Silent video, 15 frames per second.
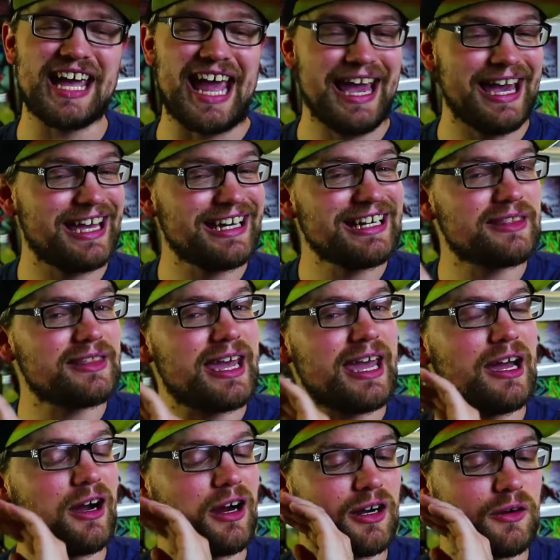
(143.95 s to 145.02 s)
and
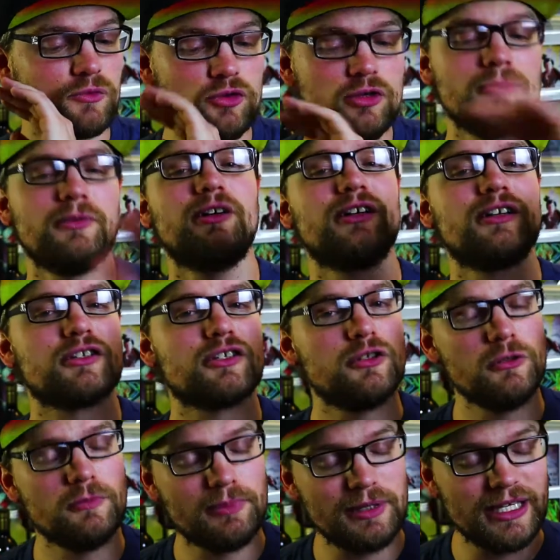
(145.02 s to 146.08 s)
they are rumored
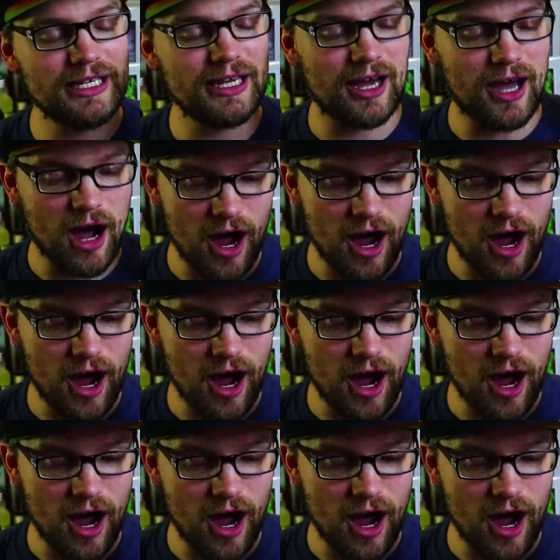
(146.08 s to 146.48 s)
to be